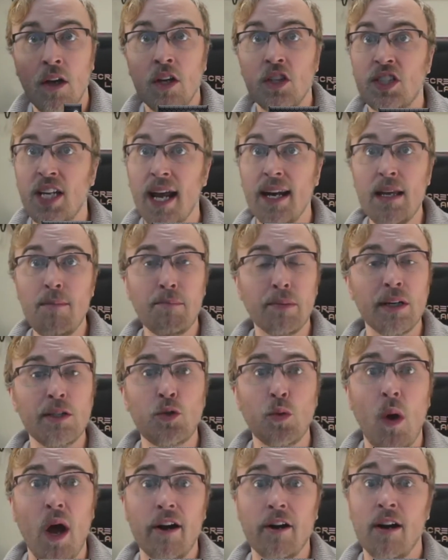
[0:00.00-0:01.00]
Teddy
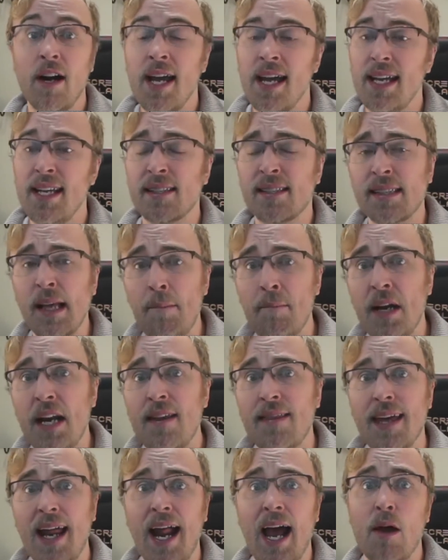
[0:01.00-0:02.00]
Bridgewater is somebody
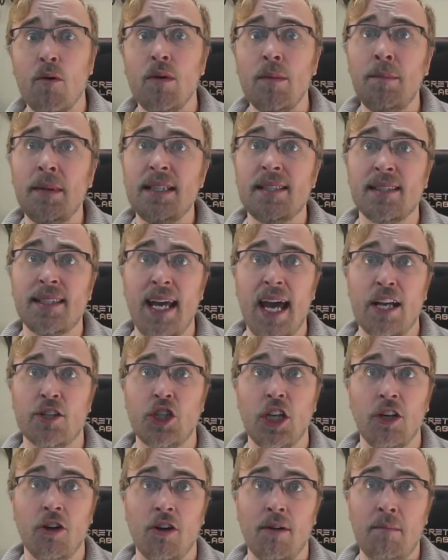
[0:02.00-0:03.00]
that I would be
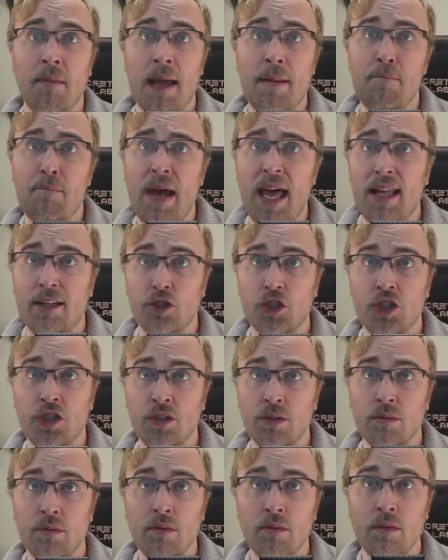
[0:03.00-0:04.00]
stashing on my
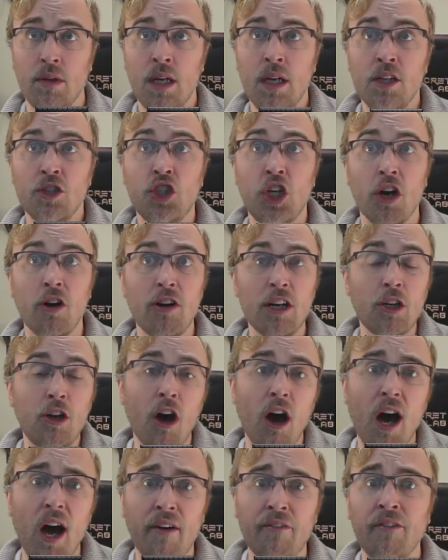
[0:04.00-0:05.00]
bench. Jared
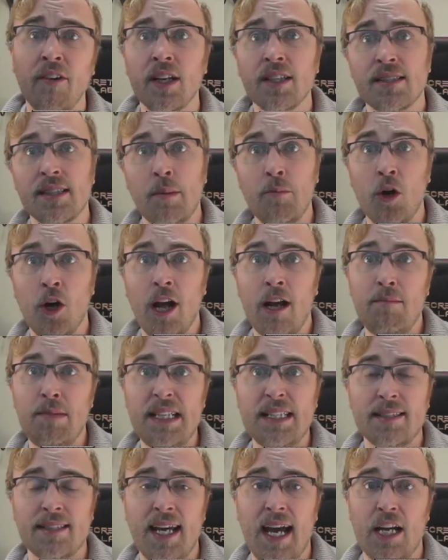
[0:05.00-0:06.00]
Goff, someone I'd be
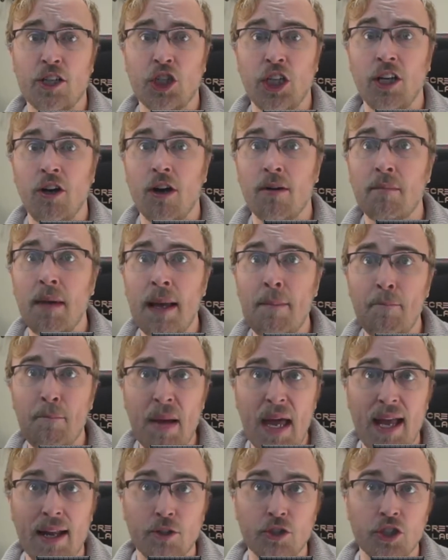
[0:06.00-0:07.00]
stashing on my
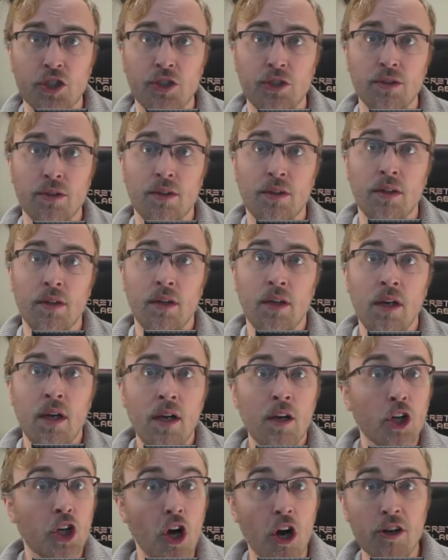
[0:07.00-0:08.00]
bench.
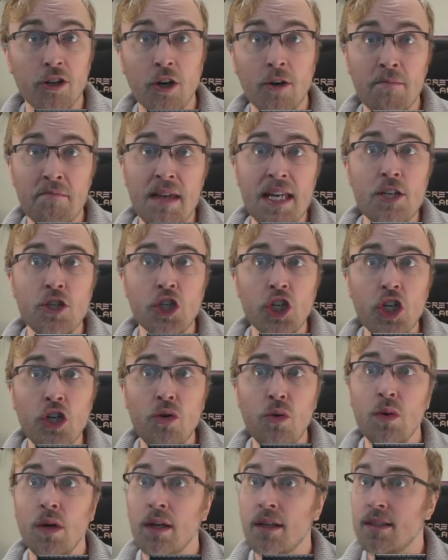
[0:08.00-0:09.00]
Gardner
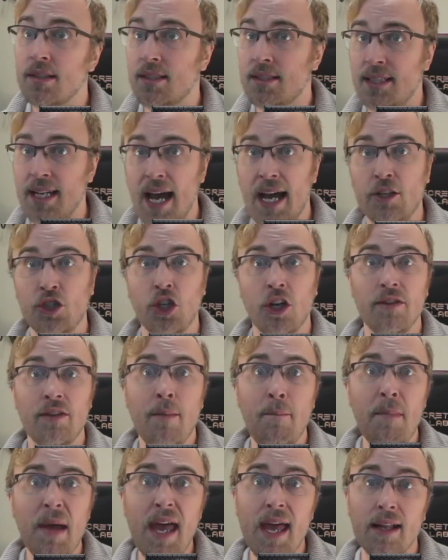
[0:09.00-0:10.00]
Minshew, stash on the
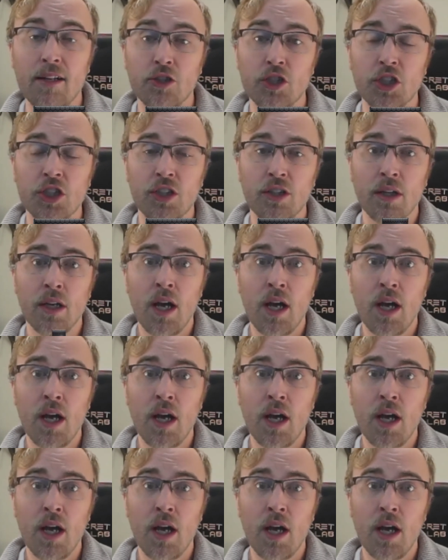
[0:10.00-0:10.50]
bench.